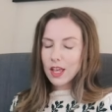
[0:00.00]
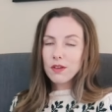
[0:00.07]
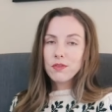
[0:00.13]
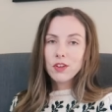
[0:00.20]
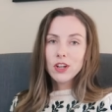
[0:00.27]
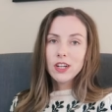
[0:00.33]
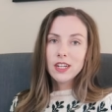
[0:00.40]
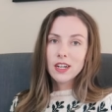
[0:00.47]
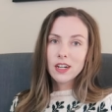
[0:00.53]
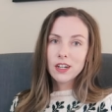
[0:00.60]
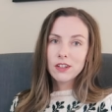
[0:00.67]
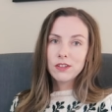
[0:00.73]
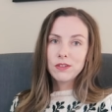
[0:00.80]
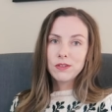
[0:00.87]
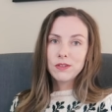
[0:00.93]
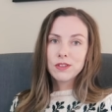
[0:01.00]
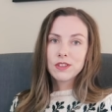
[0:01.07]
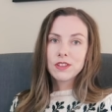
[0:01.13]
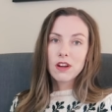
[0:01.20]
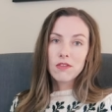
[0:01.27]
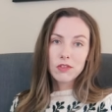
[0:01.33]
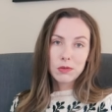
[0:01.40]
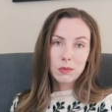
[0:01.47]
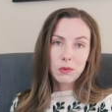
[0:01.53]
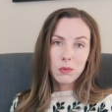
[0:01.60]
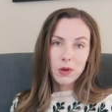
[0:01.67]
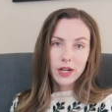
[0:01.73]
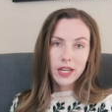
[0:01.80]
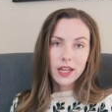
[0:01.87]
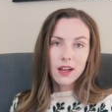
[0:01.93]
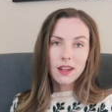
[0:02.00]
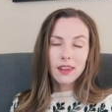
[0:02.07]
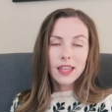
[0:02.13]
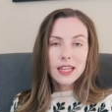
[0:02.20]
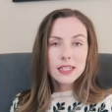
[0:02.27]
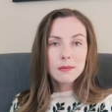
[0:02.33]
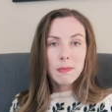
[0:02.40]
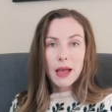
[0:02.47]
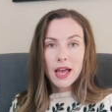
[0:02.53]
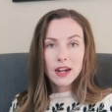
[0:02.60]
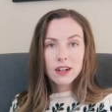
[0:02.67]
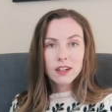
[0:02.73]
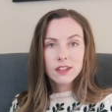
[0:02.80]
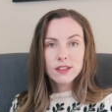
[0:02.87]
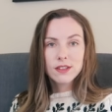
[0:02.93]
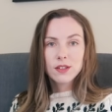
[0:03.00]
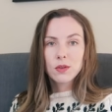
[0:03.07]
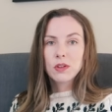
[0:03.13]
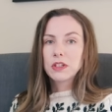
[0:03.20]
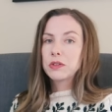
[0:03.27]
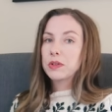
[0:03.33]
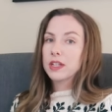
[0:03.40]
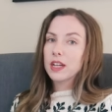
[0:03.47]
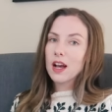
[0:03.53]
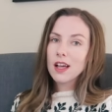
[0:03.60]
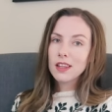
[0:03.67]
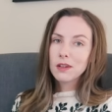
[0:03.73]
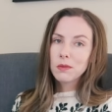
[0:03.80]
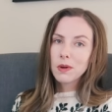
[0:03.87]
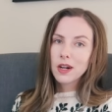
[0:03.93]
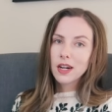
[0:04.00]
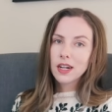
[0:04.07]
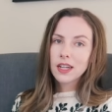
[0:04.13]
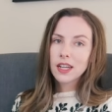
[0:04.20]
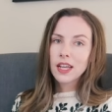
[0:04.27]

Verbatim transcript: If you're a knitter who's comfortable working on lace patterns or doing color work